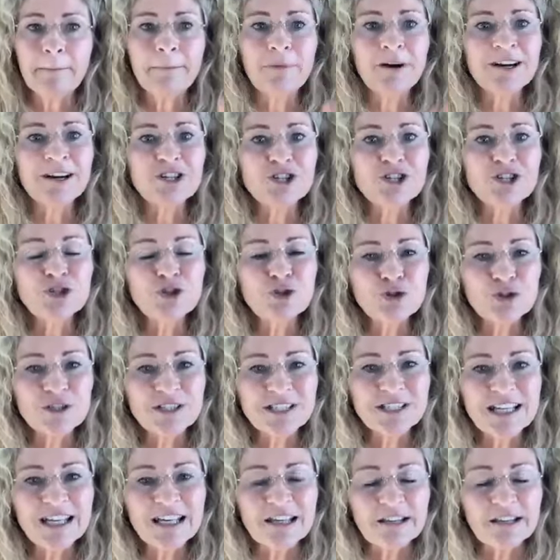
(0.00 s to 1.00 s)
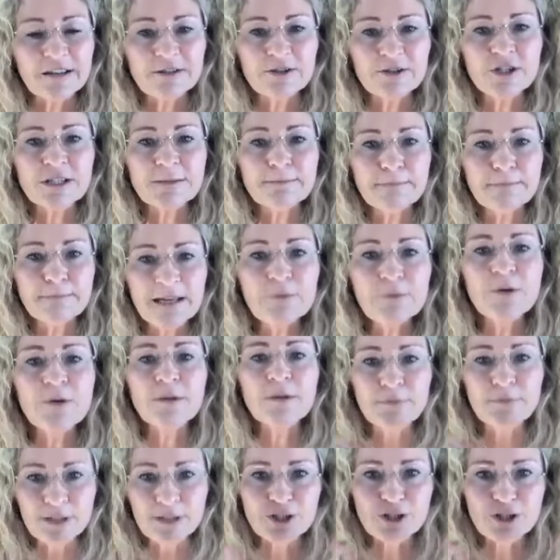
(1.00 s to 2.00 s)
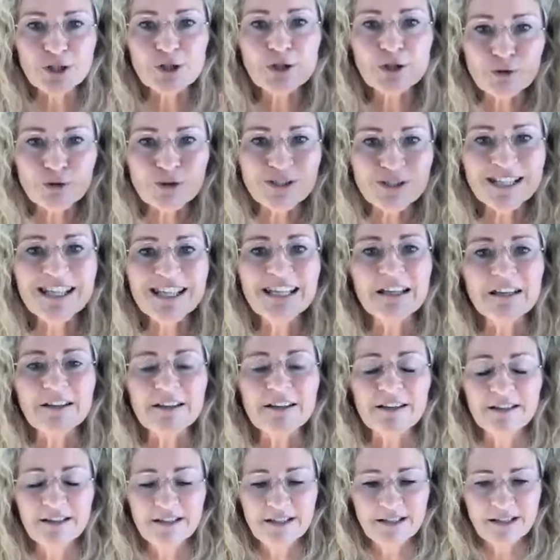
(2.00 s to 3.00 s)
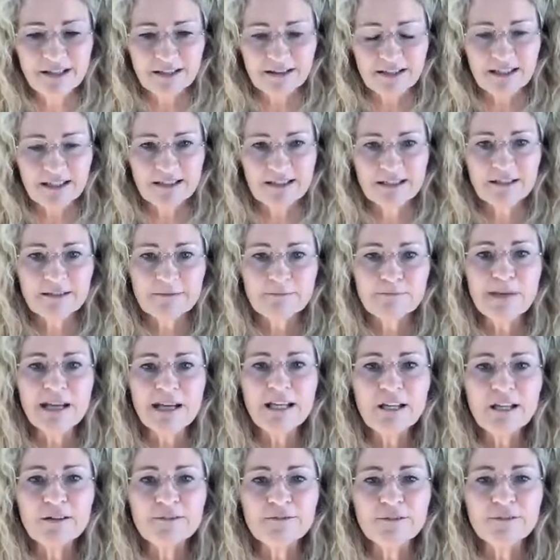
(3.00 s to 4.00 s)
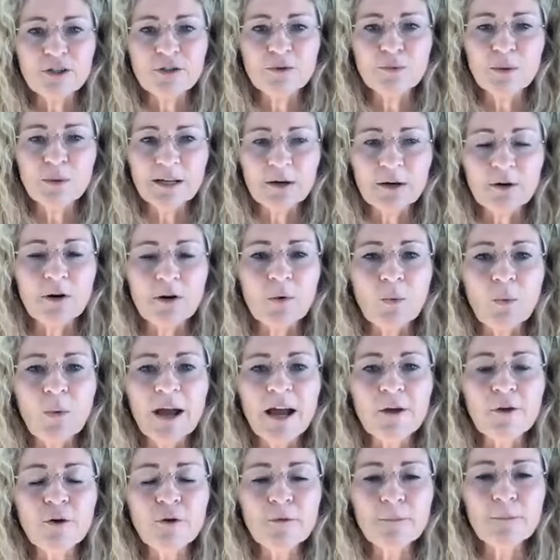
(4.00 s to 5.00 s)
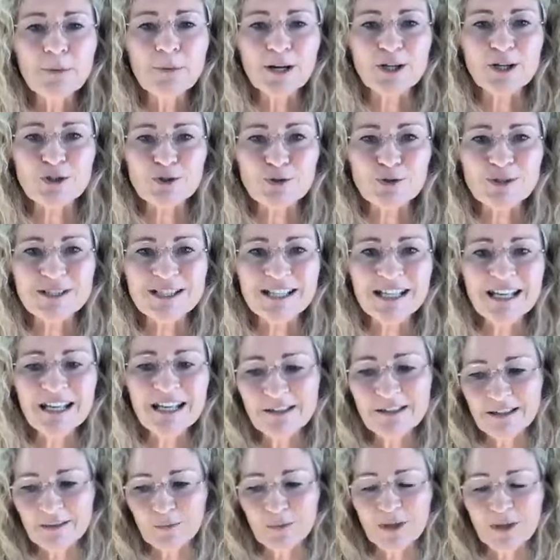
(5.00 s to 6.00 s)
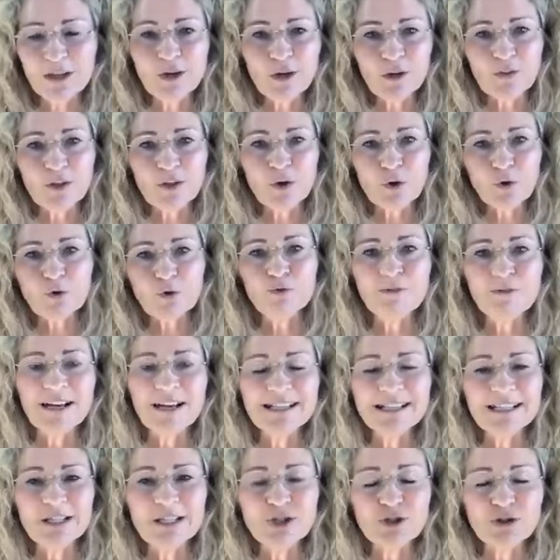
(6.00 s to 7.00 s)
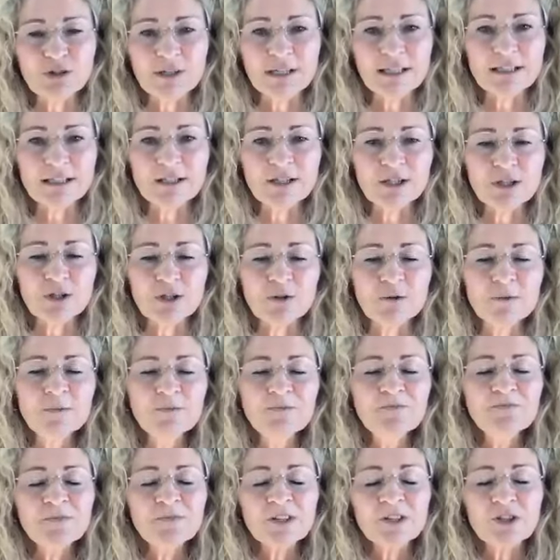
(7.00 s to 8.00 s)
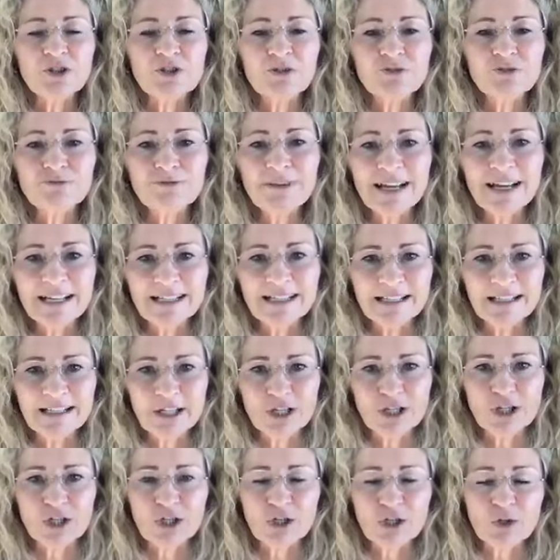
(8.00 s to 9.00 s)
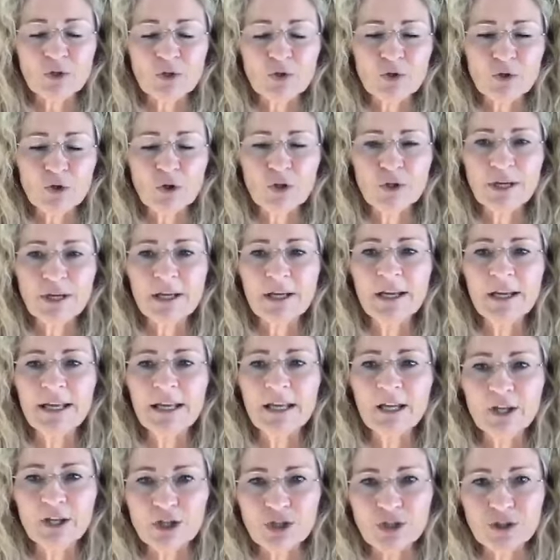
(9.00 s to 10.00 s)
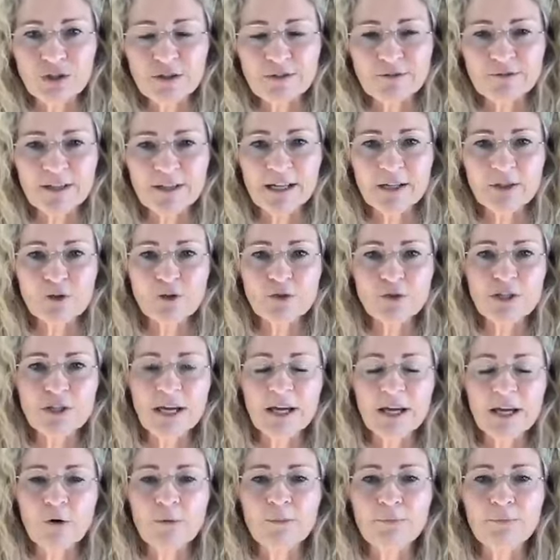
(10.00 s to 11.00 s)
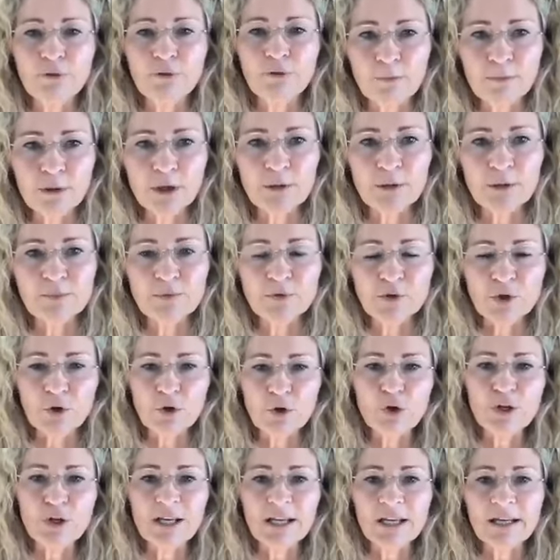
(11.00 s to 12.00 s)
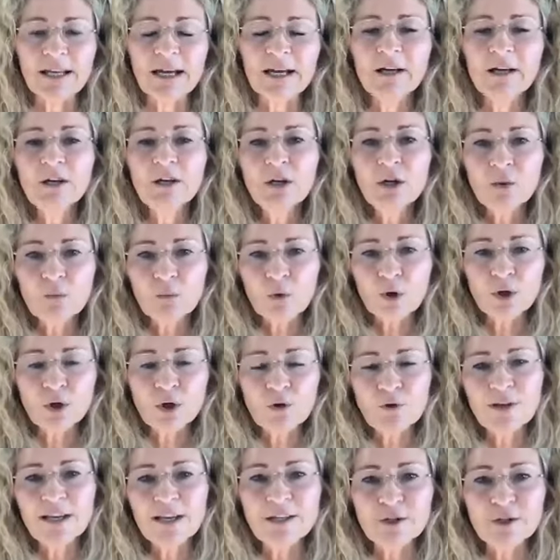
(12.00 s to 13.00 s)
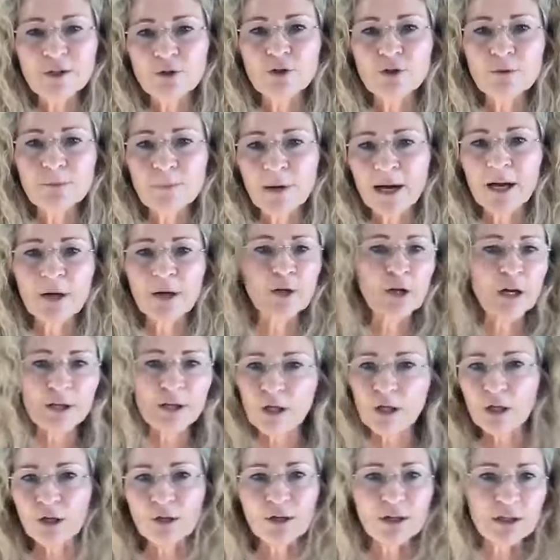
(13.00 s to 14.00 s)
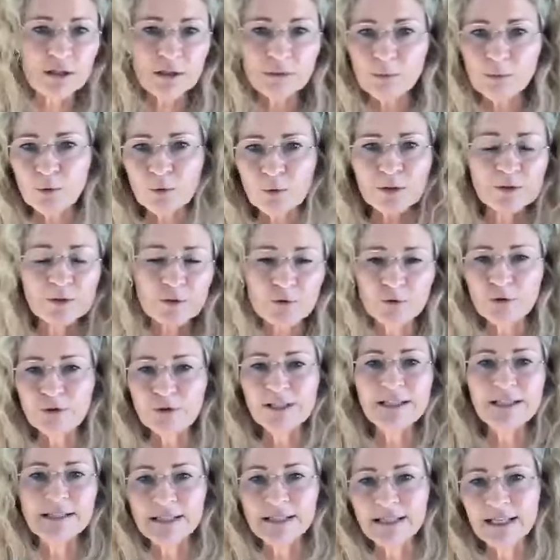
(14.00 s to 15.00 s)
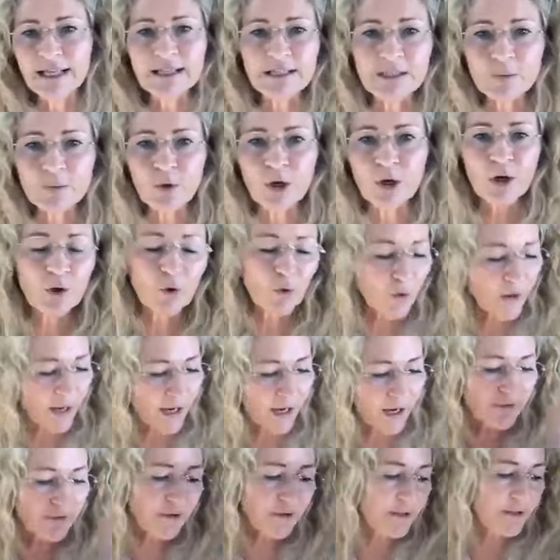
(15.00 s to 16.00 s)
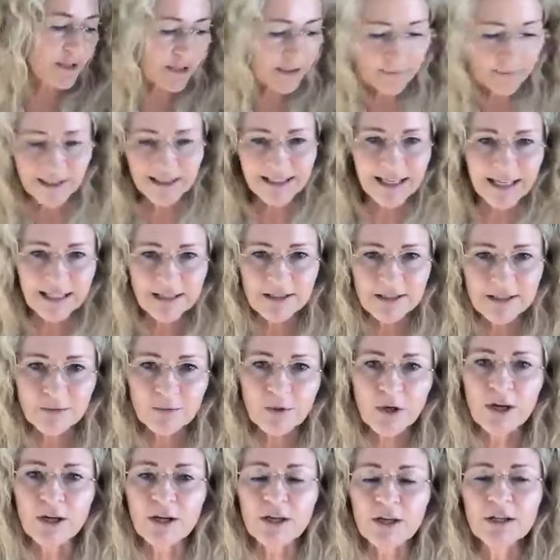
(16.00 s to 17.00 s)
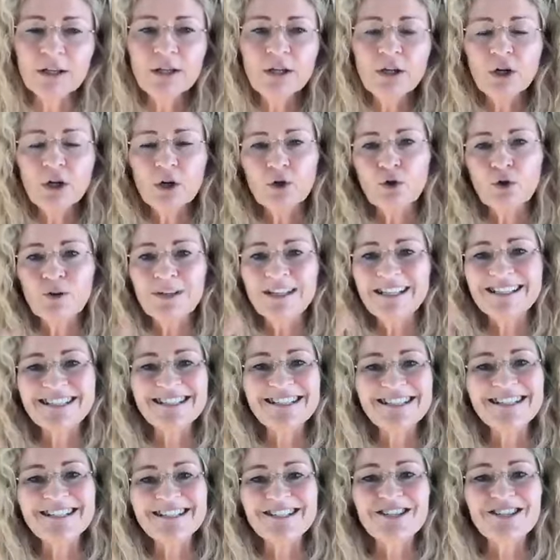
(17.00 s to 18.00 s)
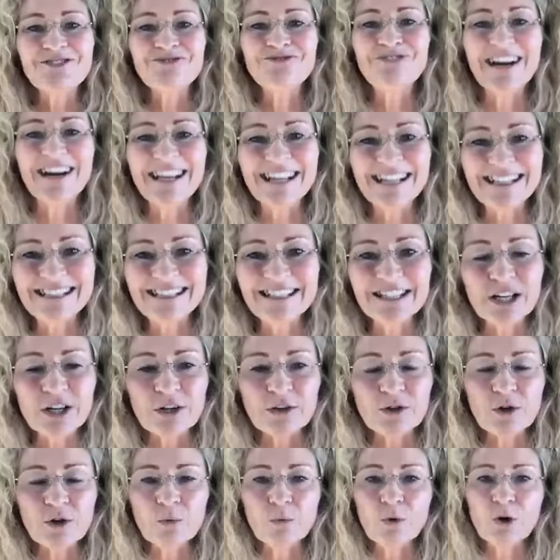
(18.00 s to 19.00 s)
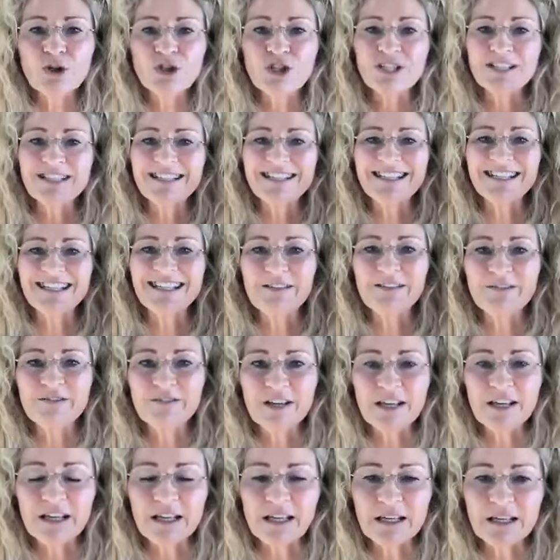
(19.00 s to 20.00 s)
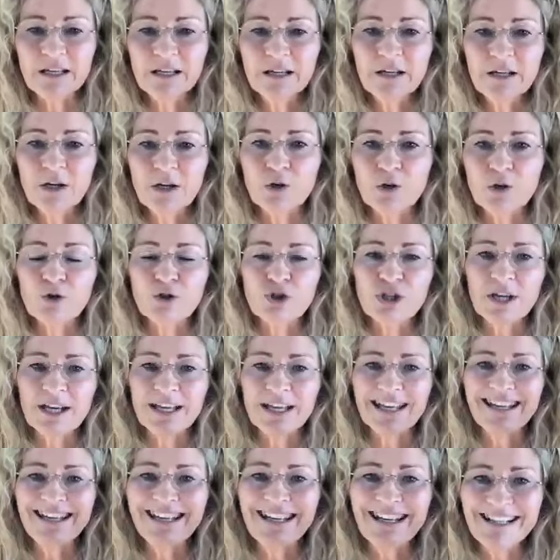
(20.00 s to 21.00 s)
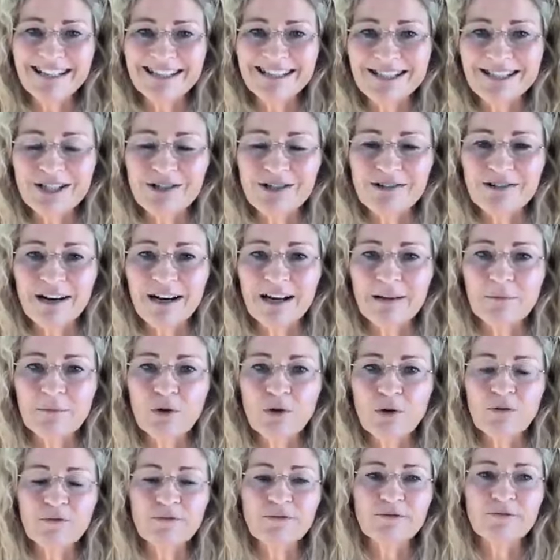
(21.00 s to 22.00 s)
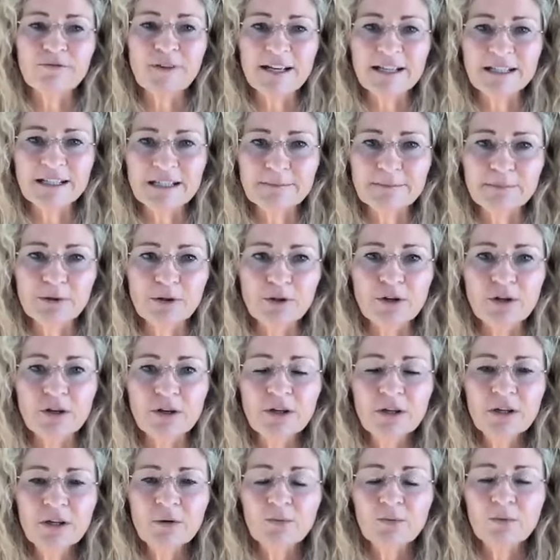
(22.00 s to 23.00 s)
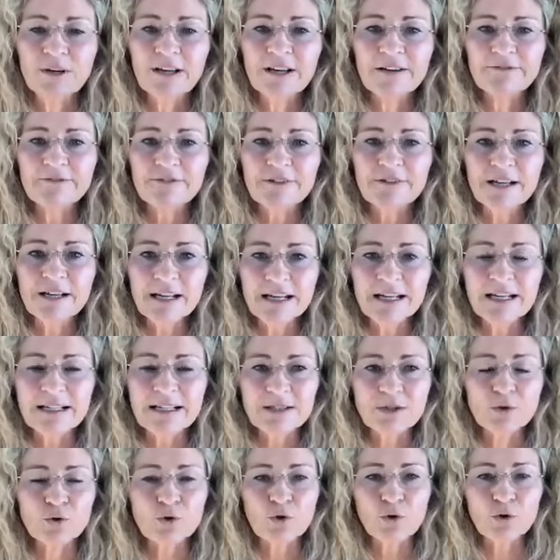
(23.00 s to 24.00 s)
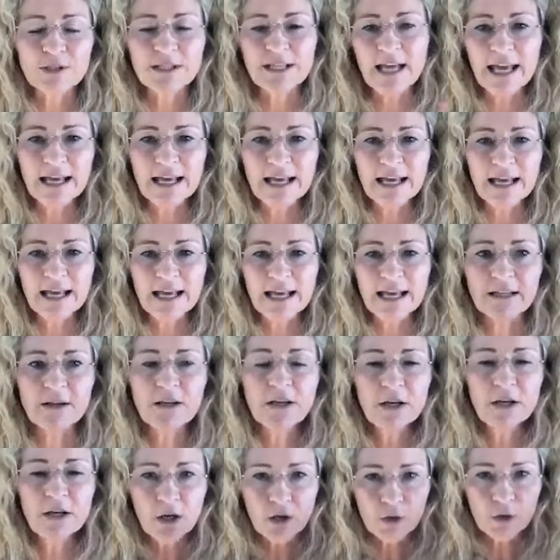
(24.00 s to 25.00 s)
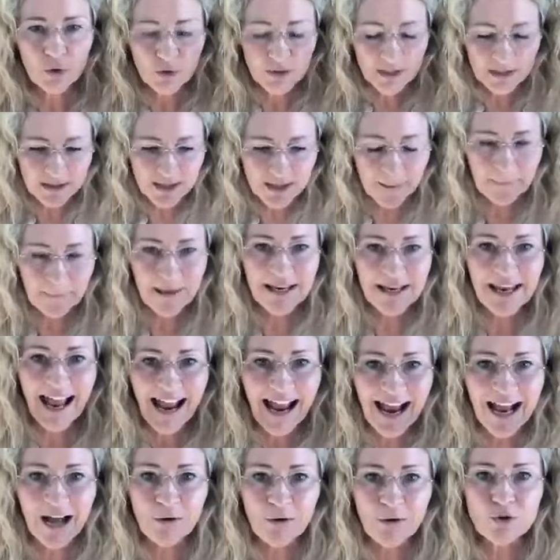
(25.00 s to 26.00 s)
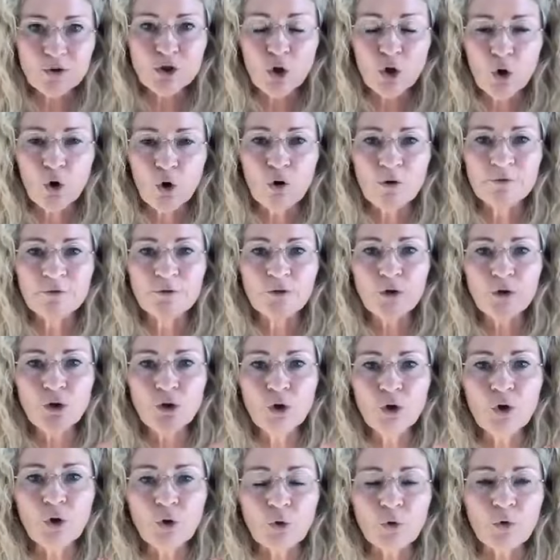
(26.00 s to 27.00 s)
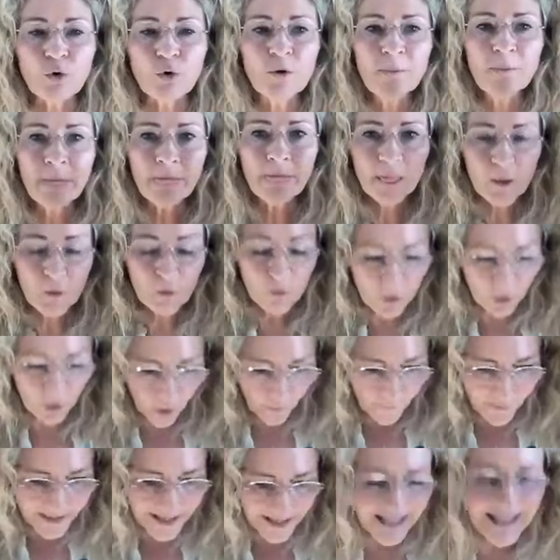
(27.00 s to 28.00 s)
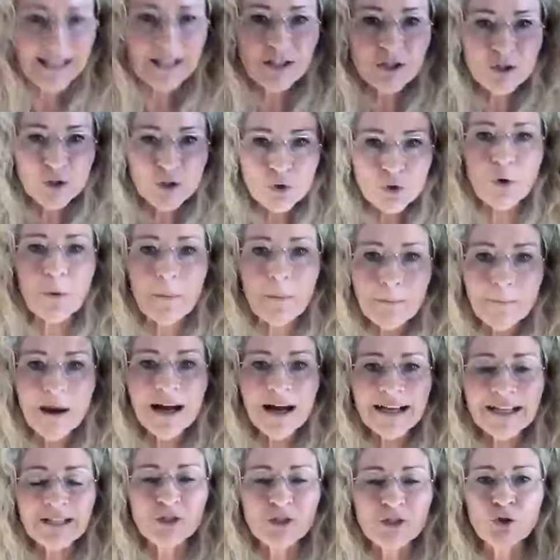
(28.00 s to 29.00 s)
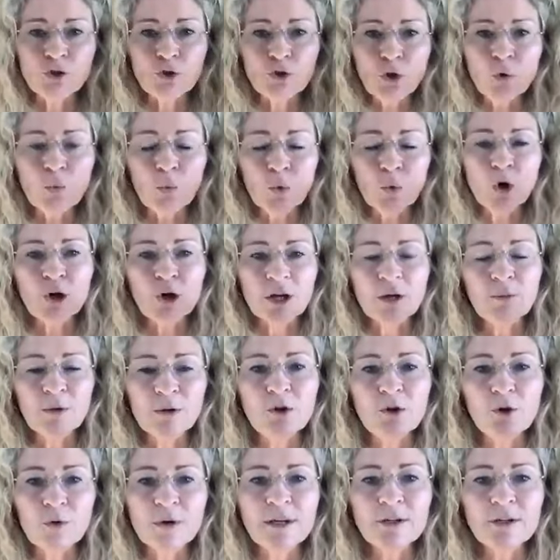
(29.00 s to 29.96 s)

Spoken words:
Brushing your teeth, just be with brushing your teeth. They said, many of you, we are aware you brush your teeth, and we know that you're already trying to correct issues or looking at issues throughout your day or problems or looking at what you need to do by 9 o'clock in the morning, or you need to get to work, or how you're thinking about getting to work. You're listening to the radio, you're watching TV, you're checking Instagram, you're on Facebook, whatever it is, or you're texting, you're stepping out of you, you're going into your mind, you're not working with your